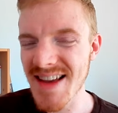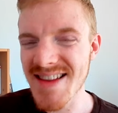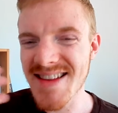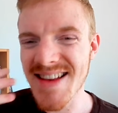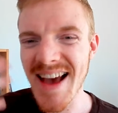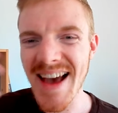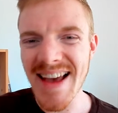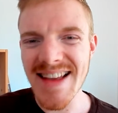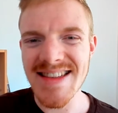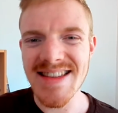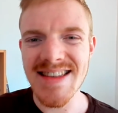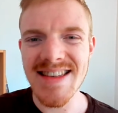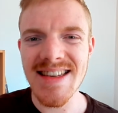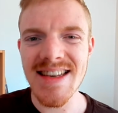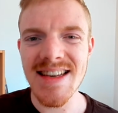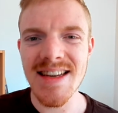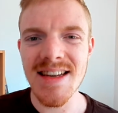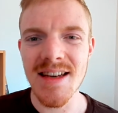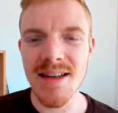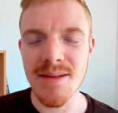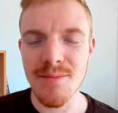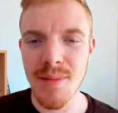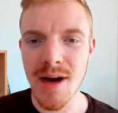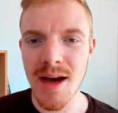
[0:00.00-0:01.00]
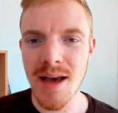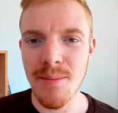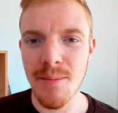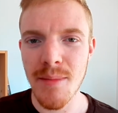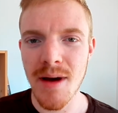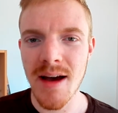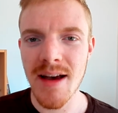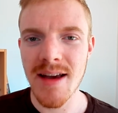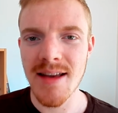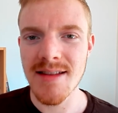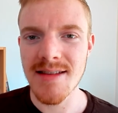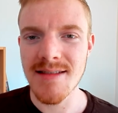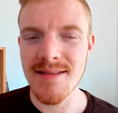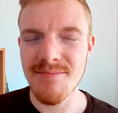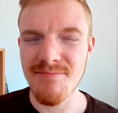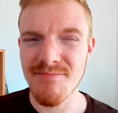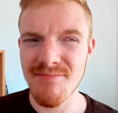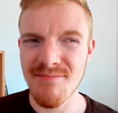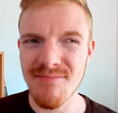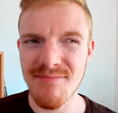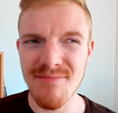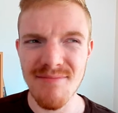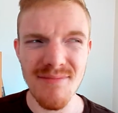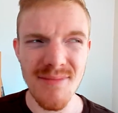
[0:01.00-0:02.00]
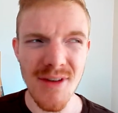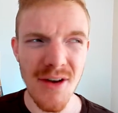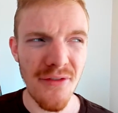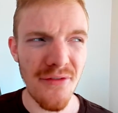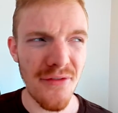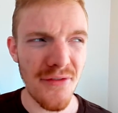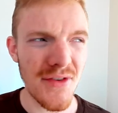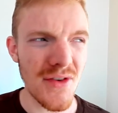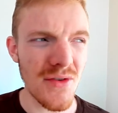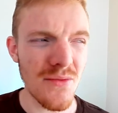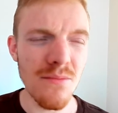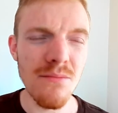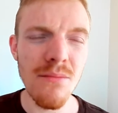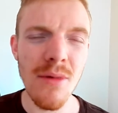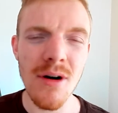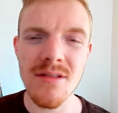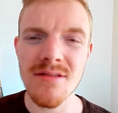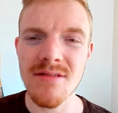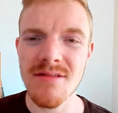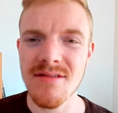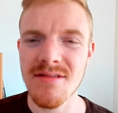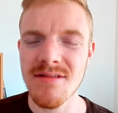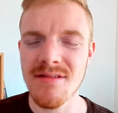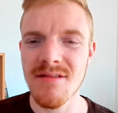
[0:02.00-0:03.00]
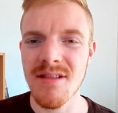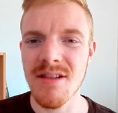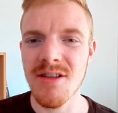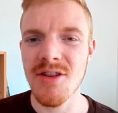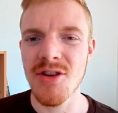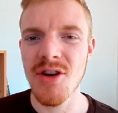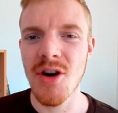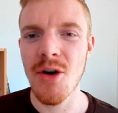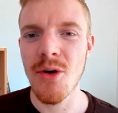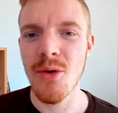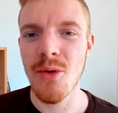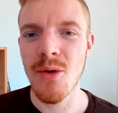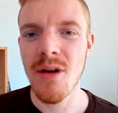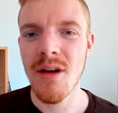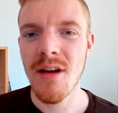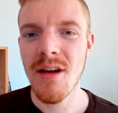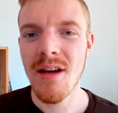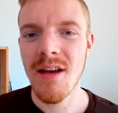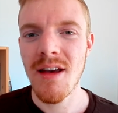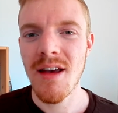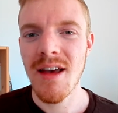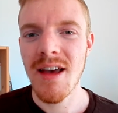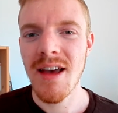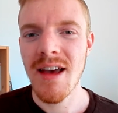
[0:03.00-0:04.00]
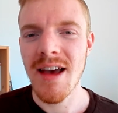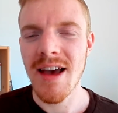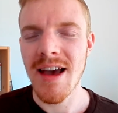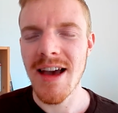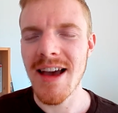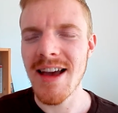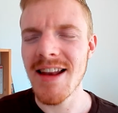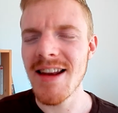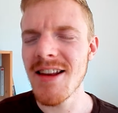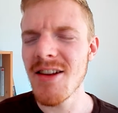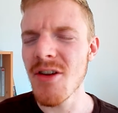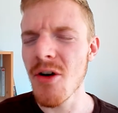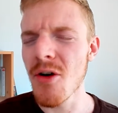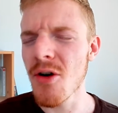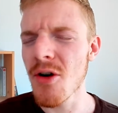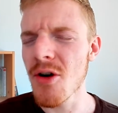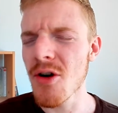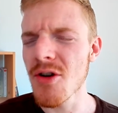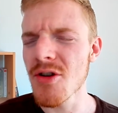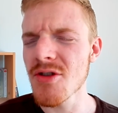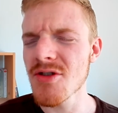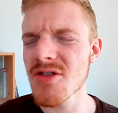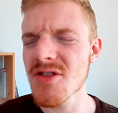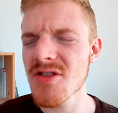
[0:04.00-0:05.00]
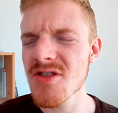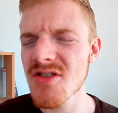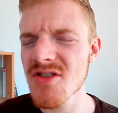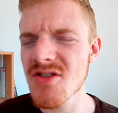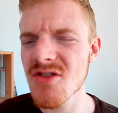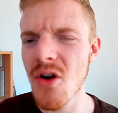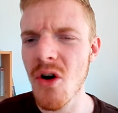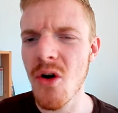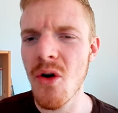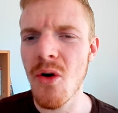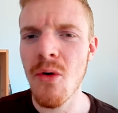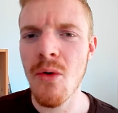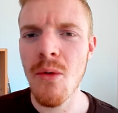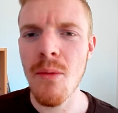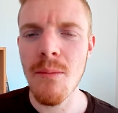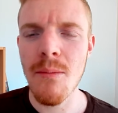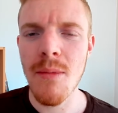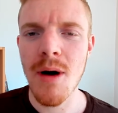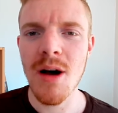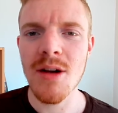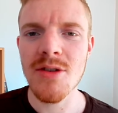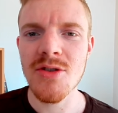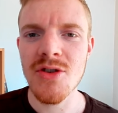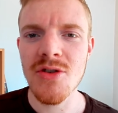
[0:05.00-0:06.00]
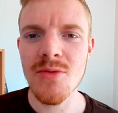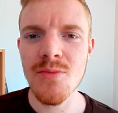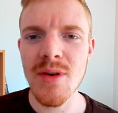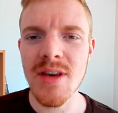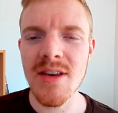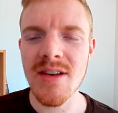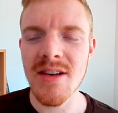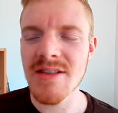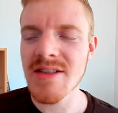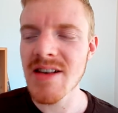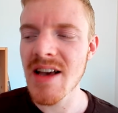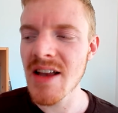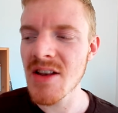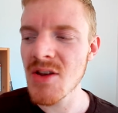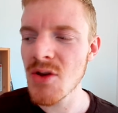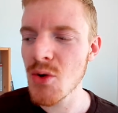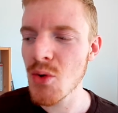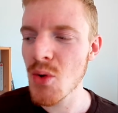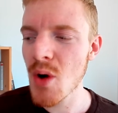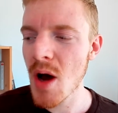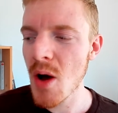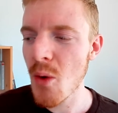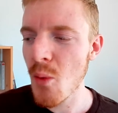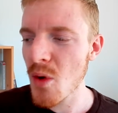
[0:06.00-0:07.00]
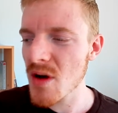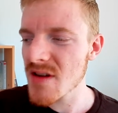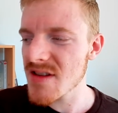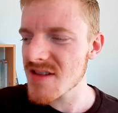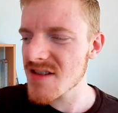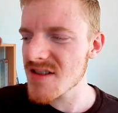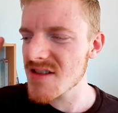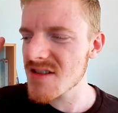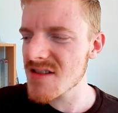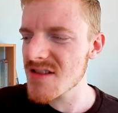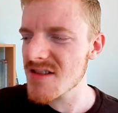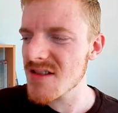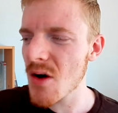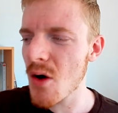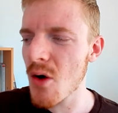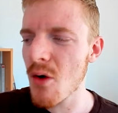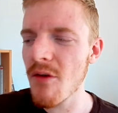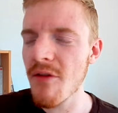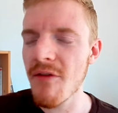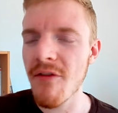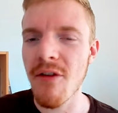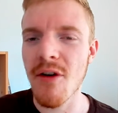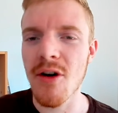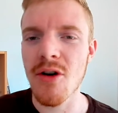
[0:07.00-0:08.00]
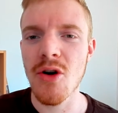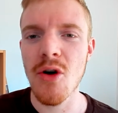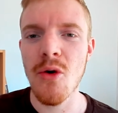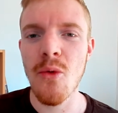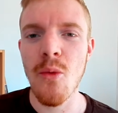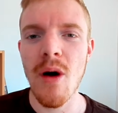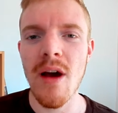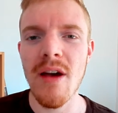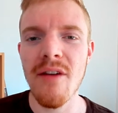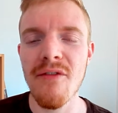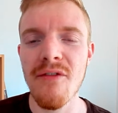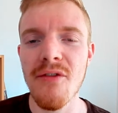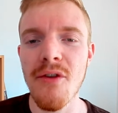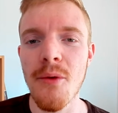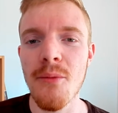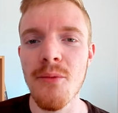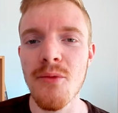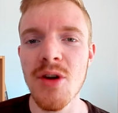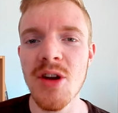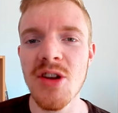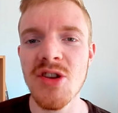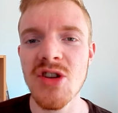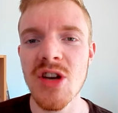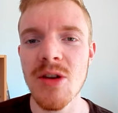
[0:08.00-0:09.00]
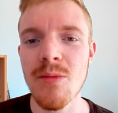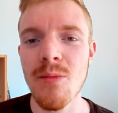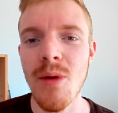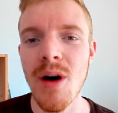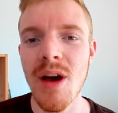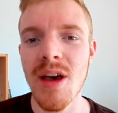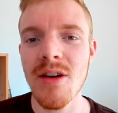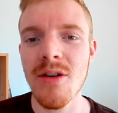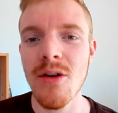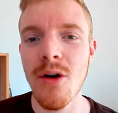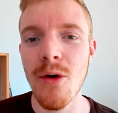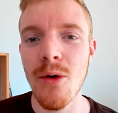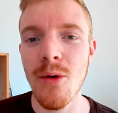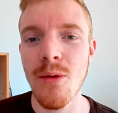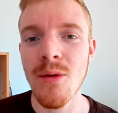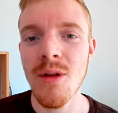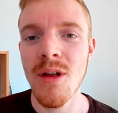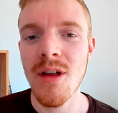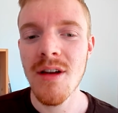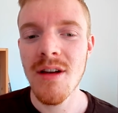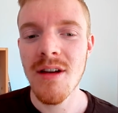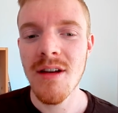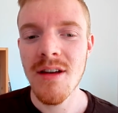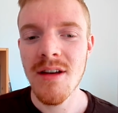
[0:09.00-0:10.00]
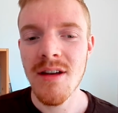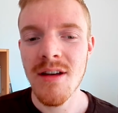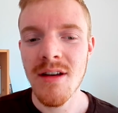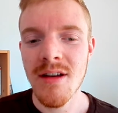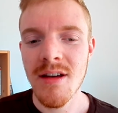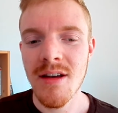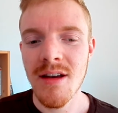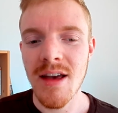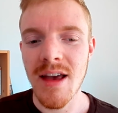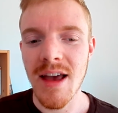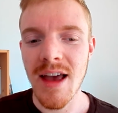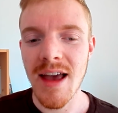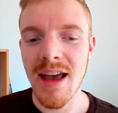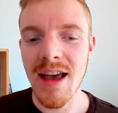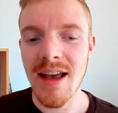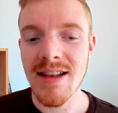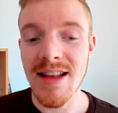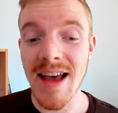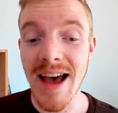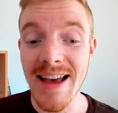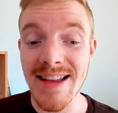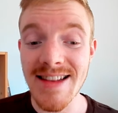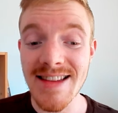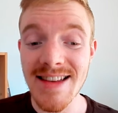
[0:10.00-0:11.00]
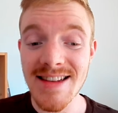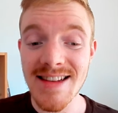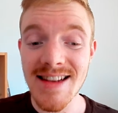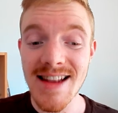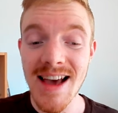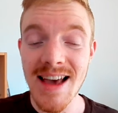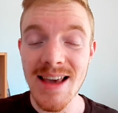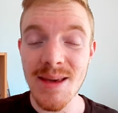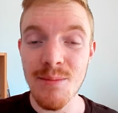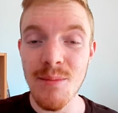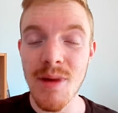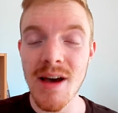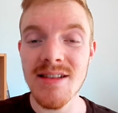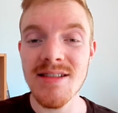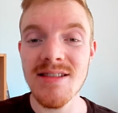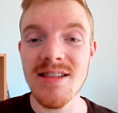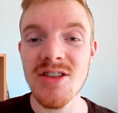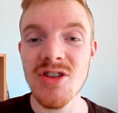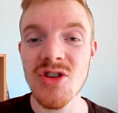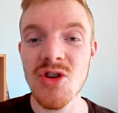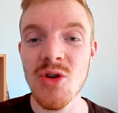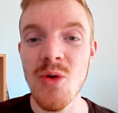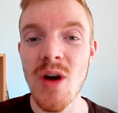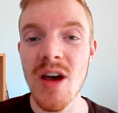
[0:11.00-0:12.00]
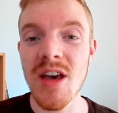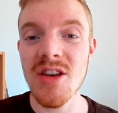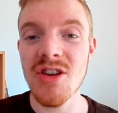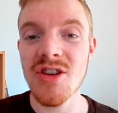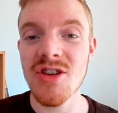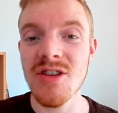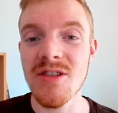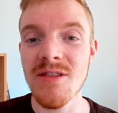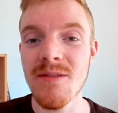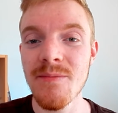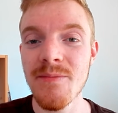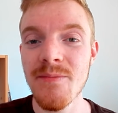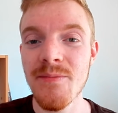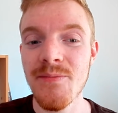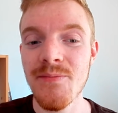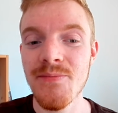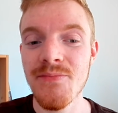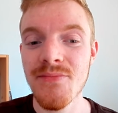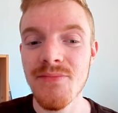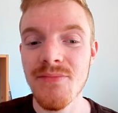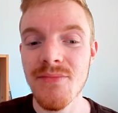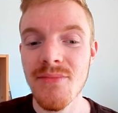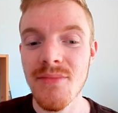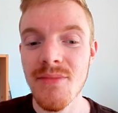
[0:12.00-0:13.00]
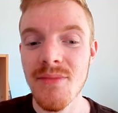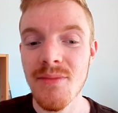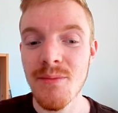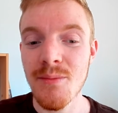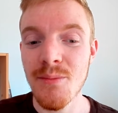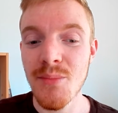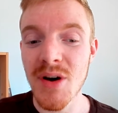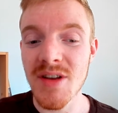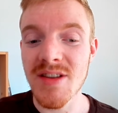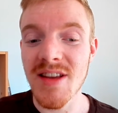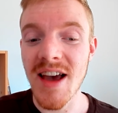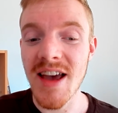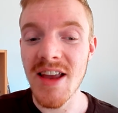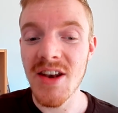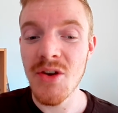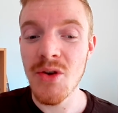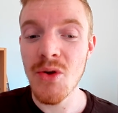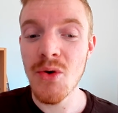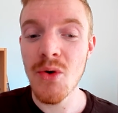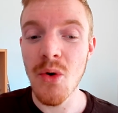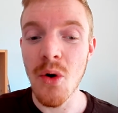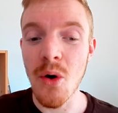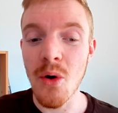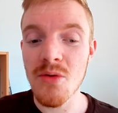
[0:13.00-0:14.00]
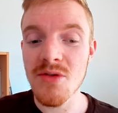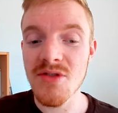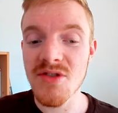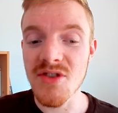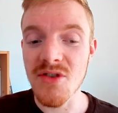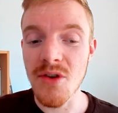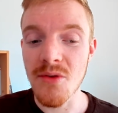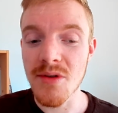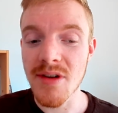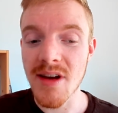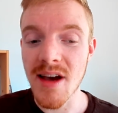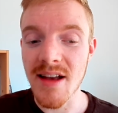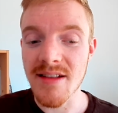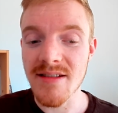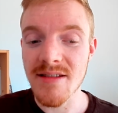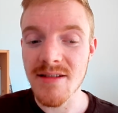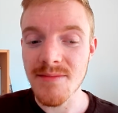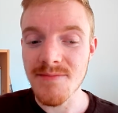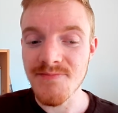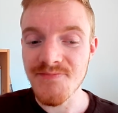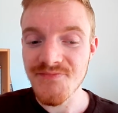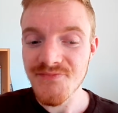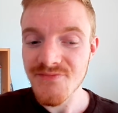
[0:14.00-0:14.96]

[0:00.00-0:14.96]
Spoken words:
idea in my mind a few months ago, and it hurt so much because I knew I was so far away from reaching my goal, and I didn't like my situation. But I knew also that